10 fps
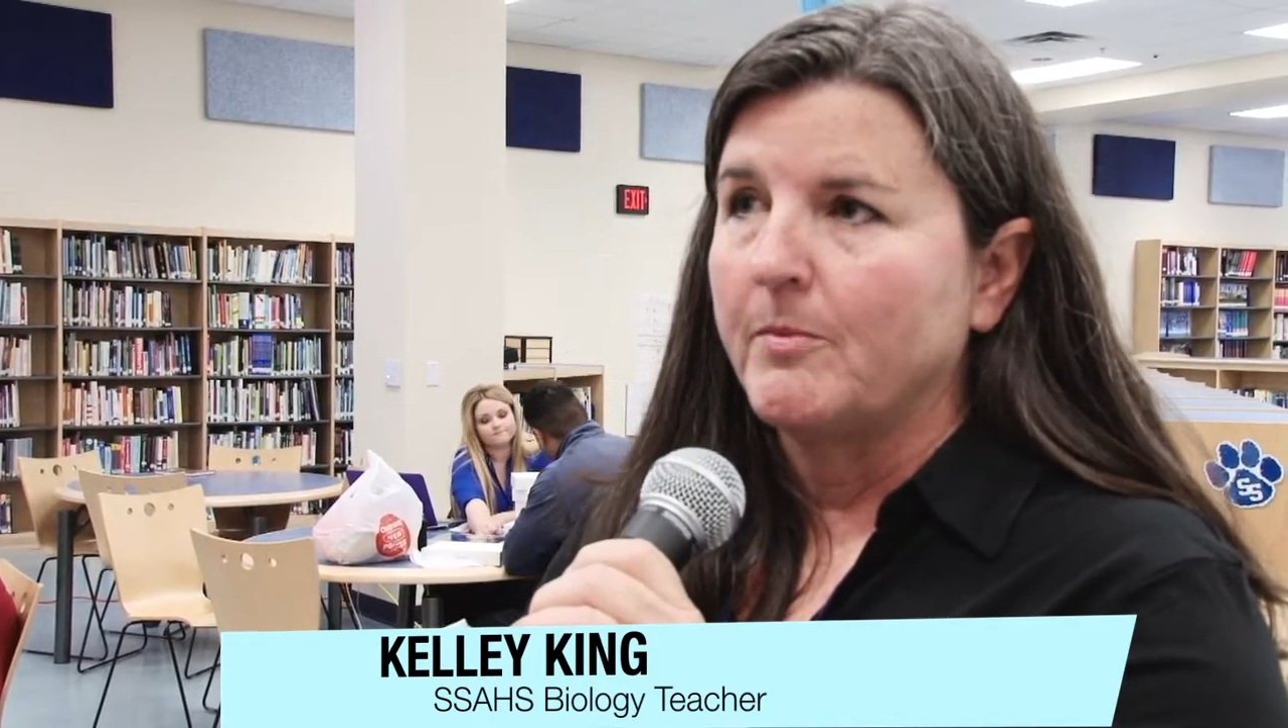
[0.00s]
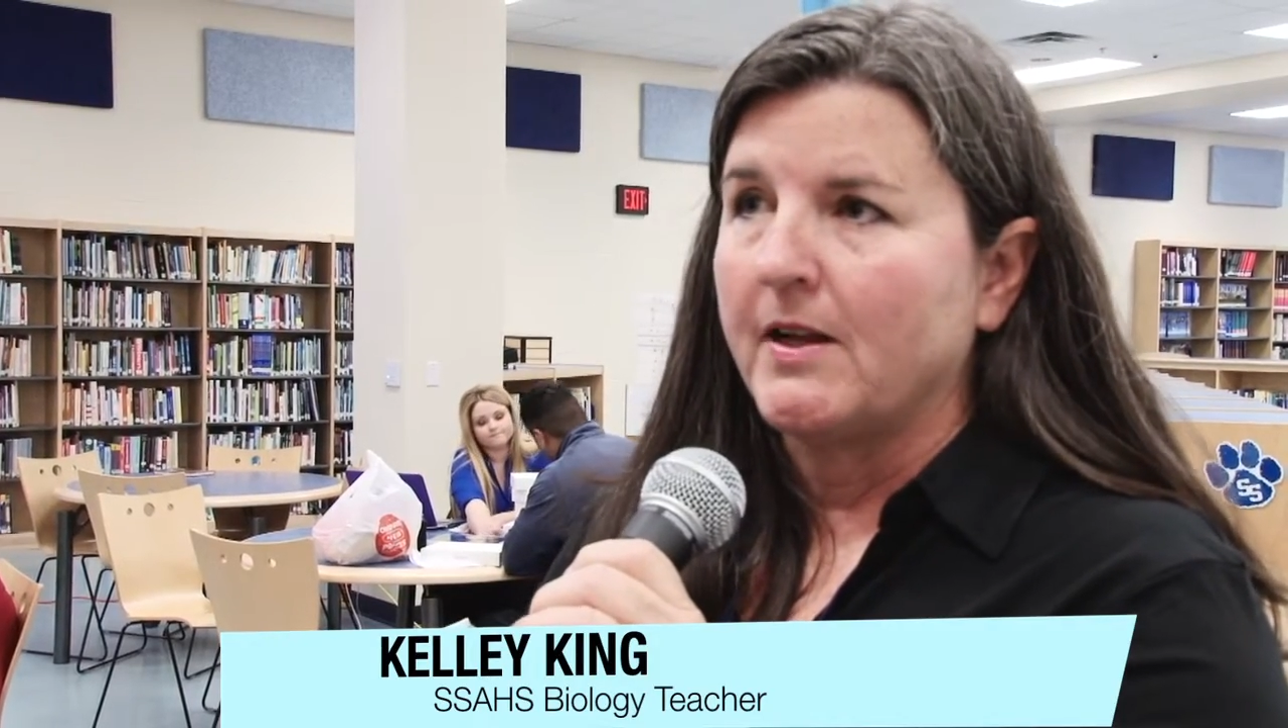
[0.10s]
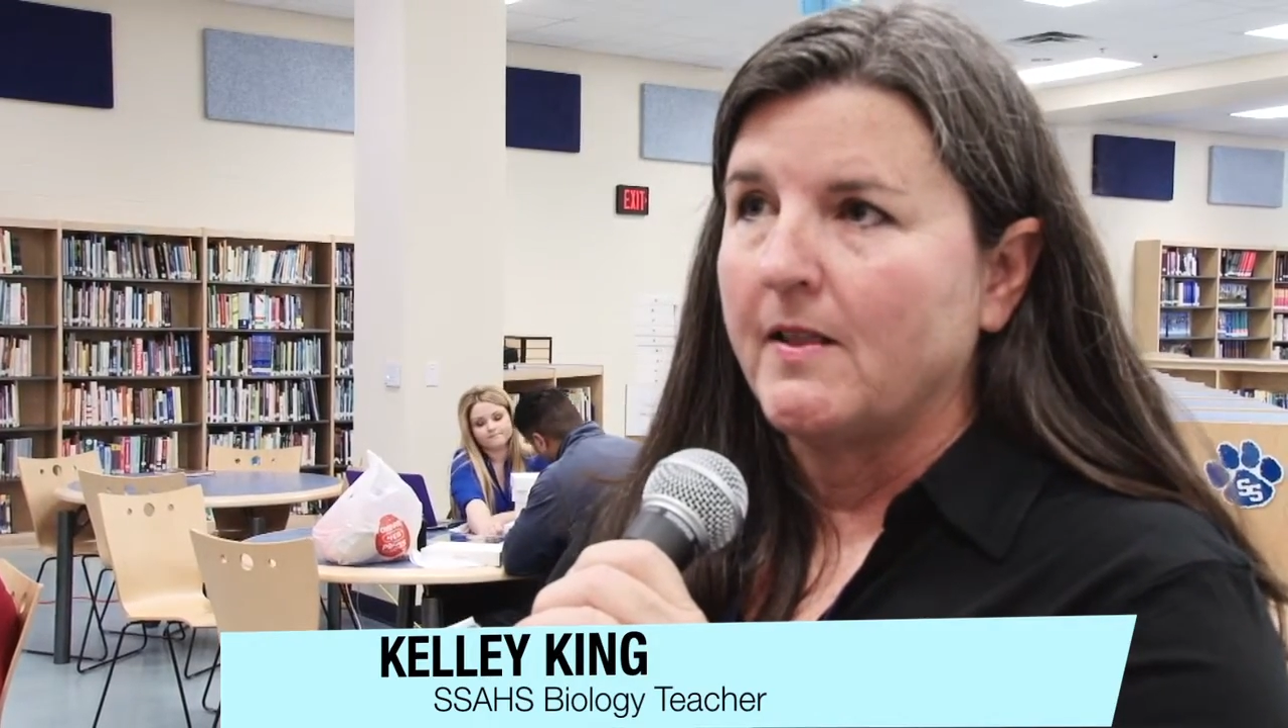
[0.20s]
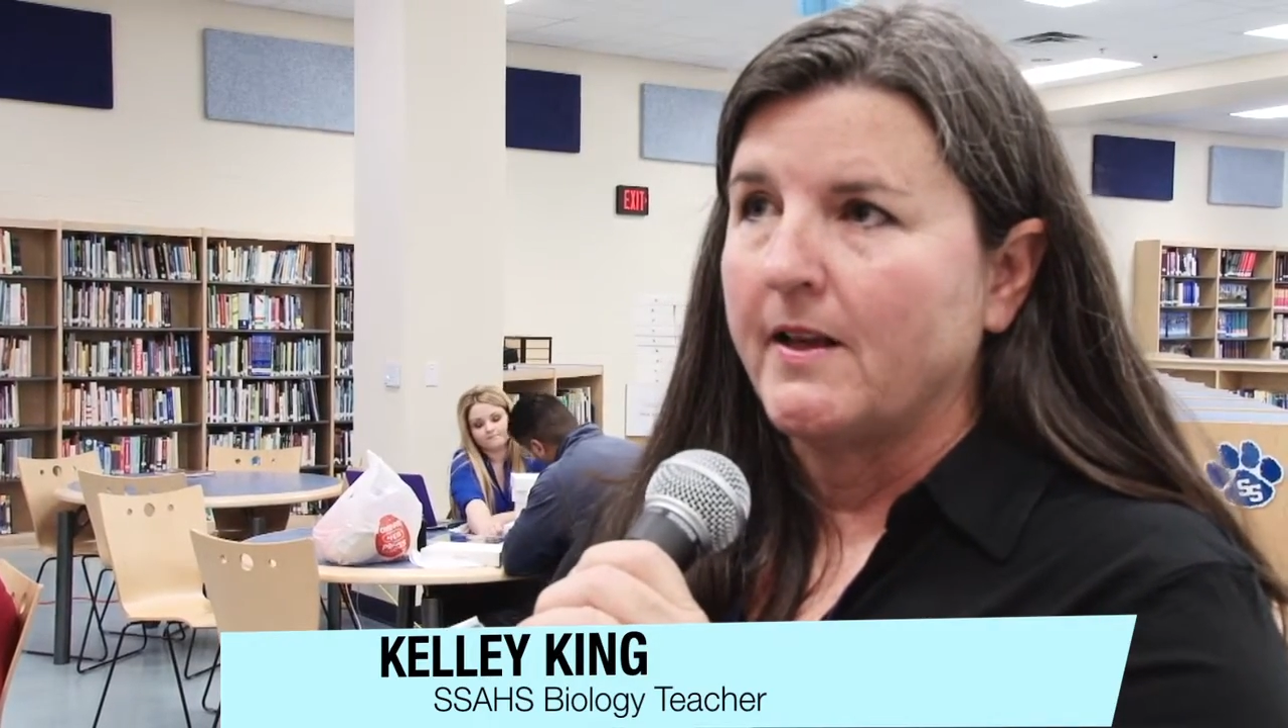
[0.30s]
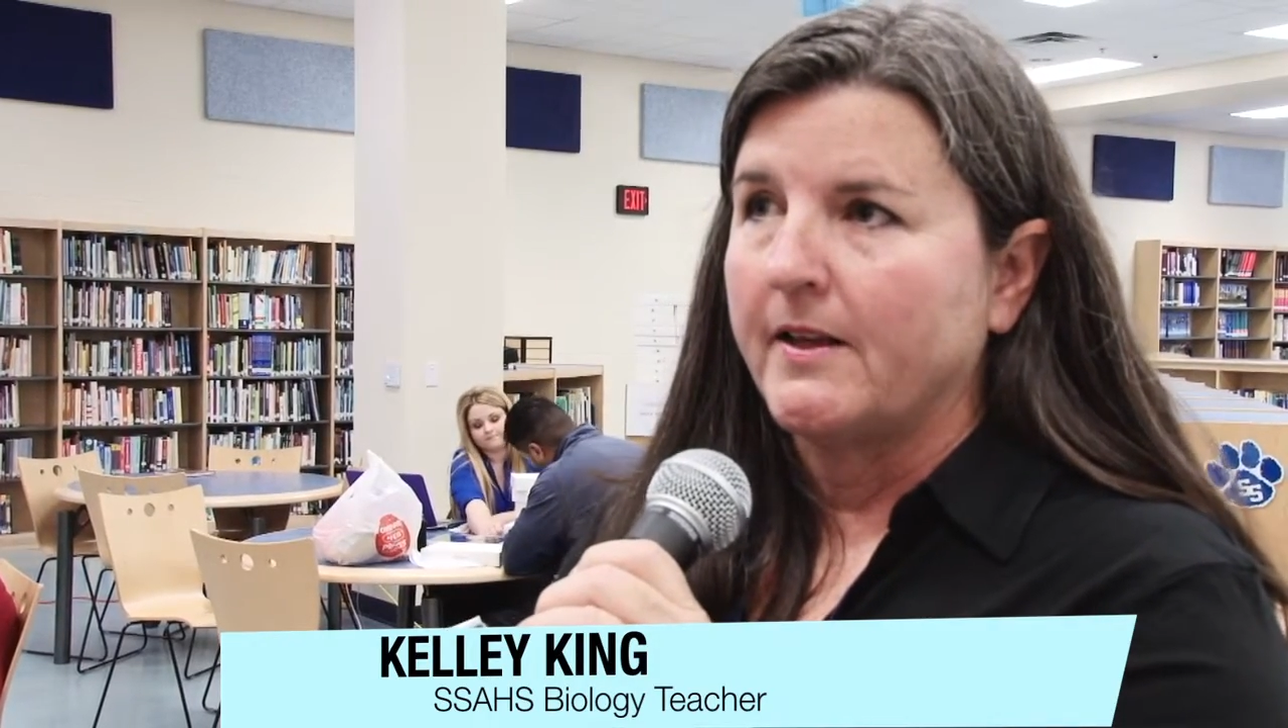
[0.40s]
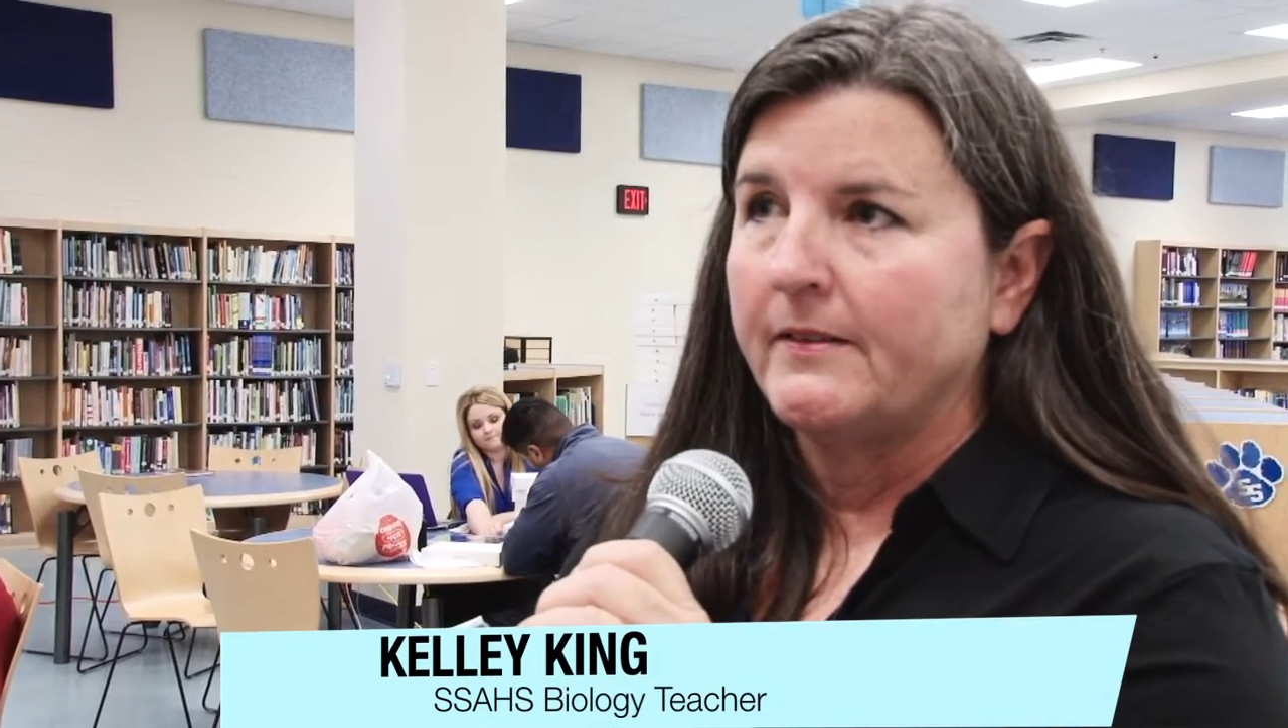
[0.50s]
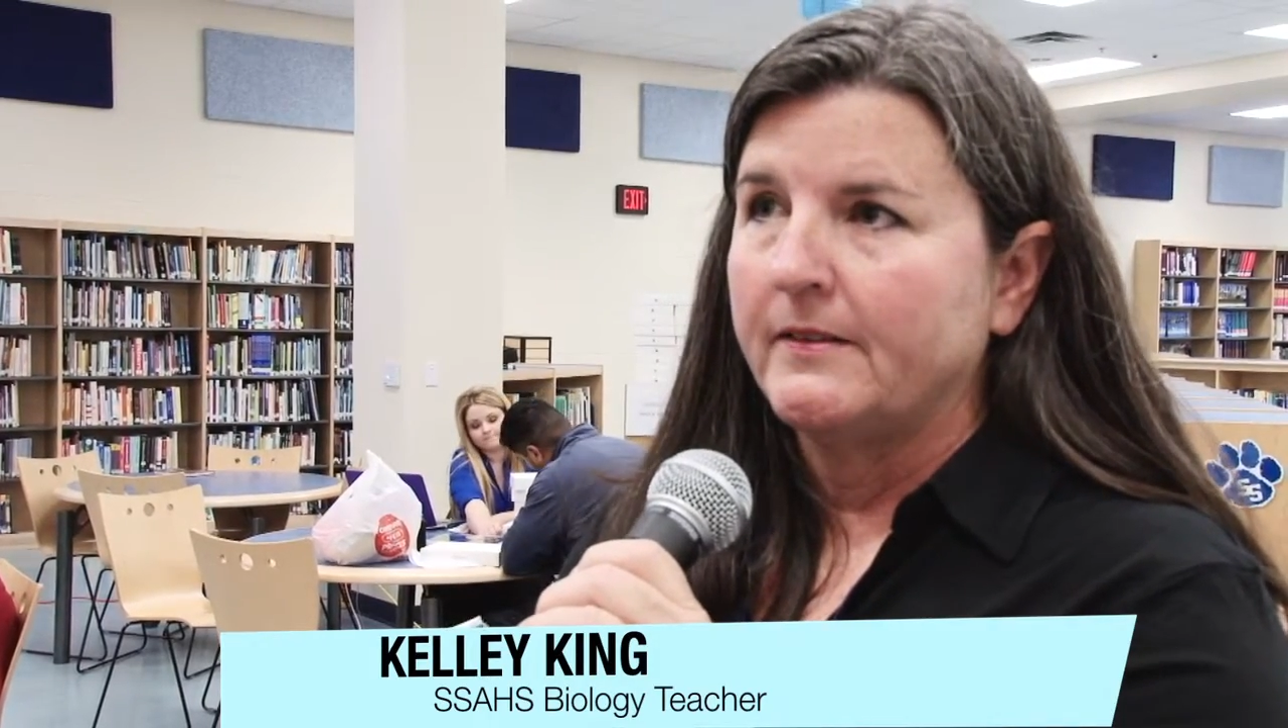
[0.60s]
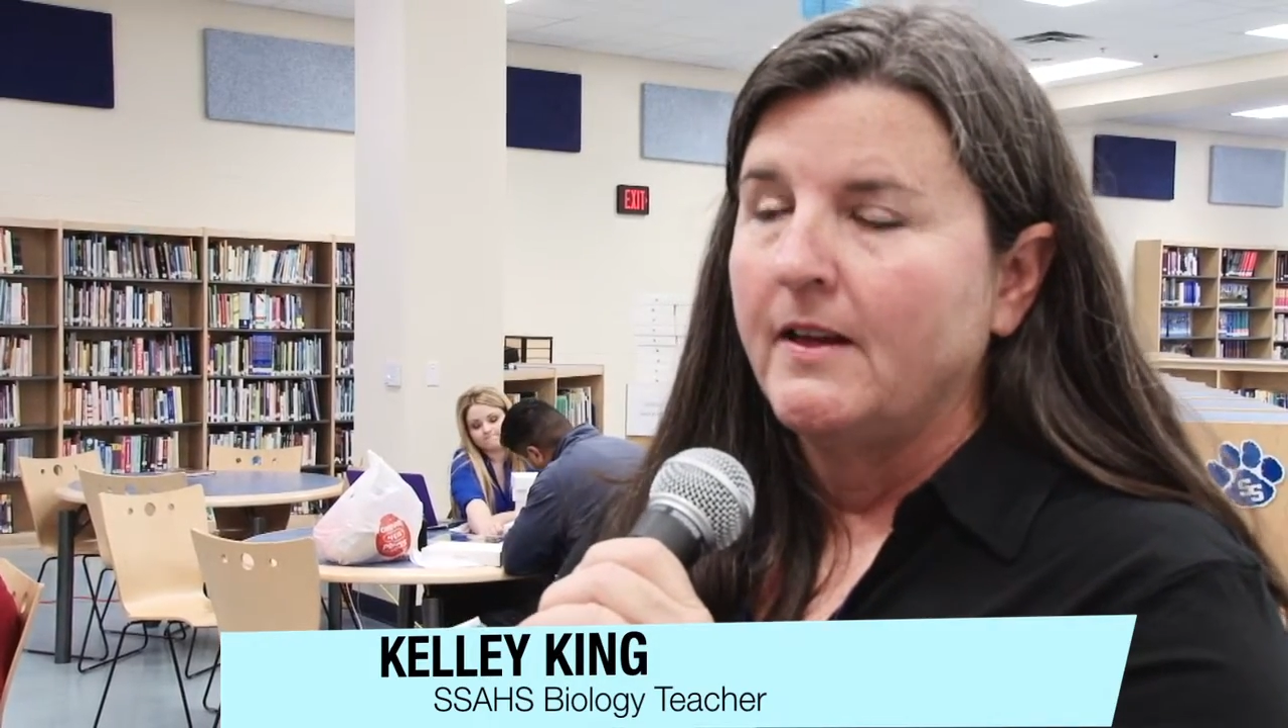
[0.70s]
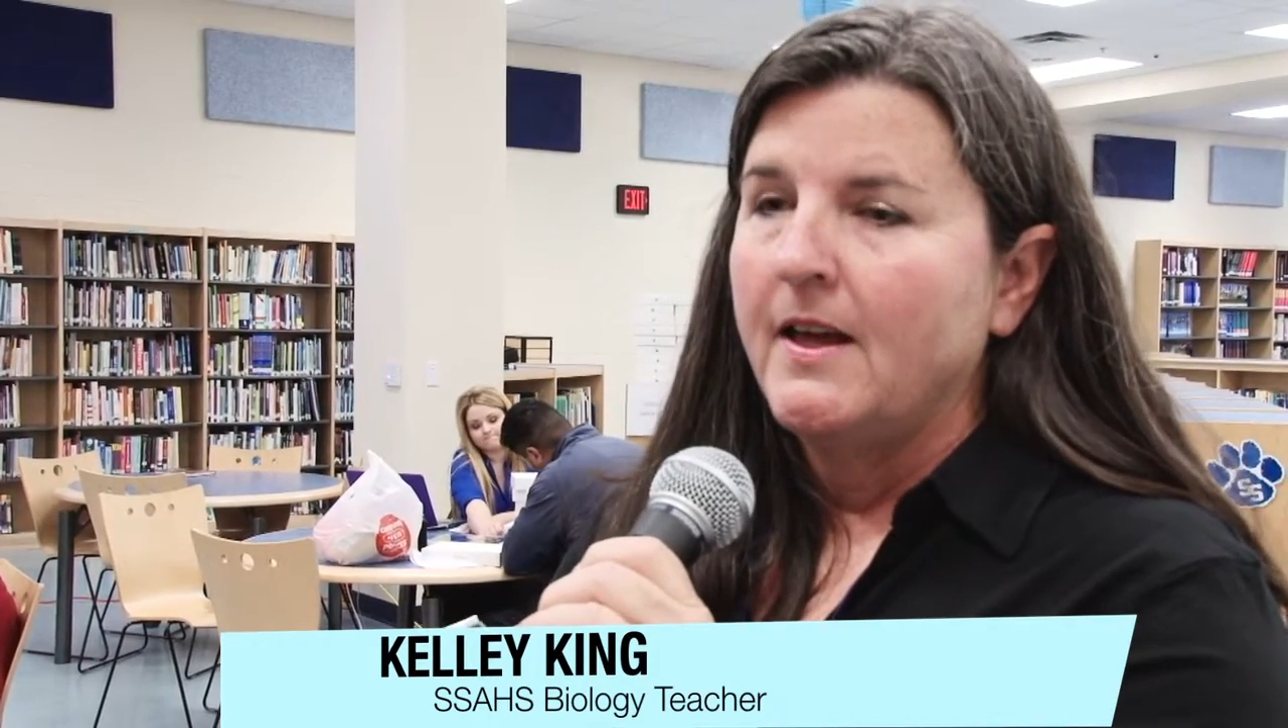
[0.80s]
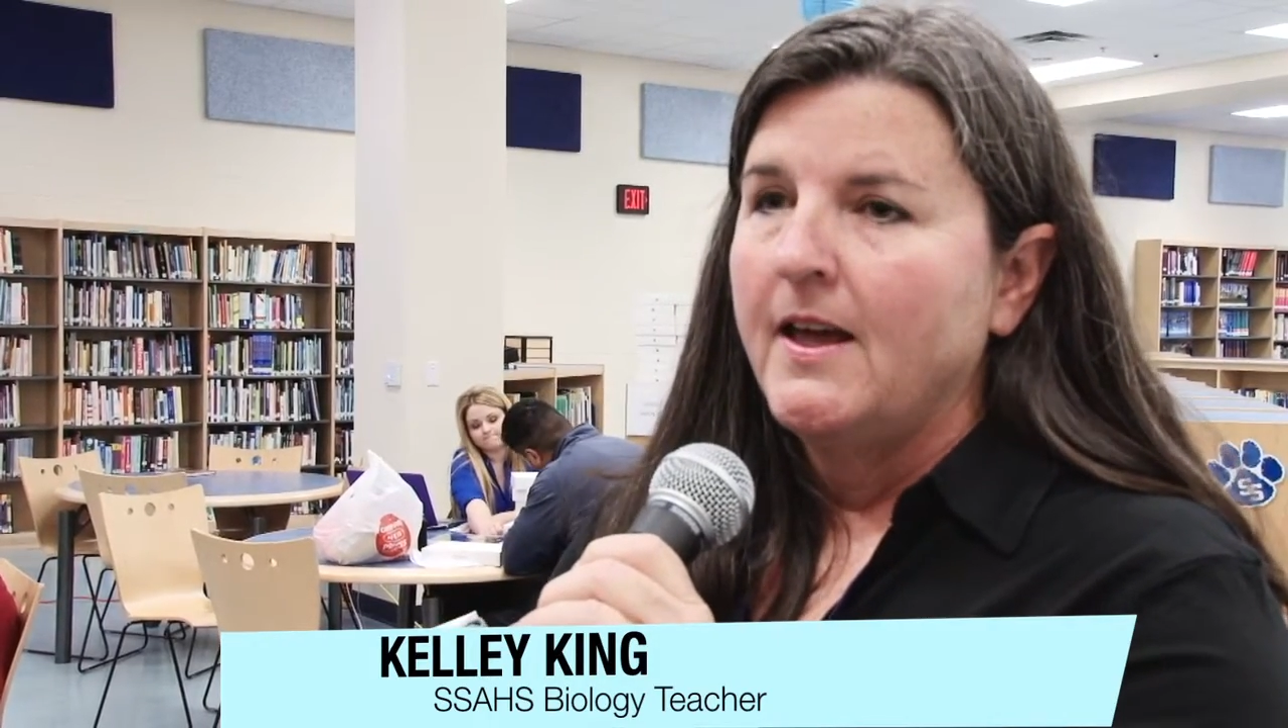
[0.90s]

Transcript: in my class,